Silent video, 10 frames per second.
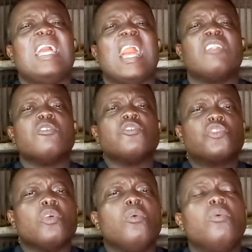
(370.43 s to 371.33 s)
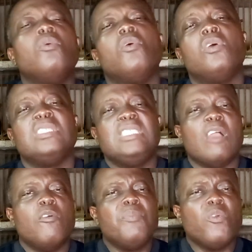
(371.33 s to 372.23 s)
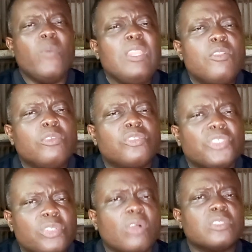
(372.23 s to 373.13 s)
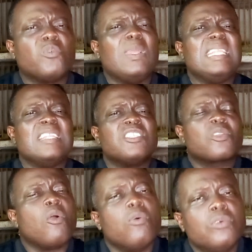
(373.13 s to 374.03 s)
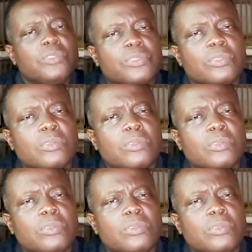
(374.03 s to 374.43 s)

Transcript: and also there will be window to shut when there is cold,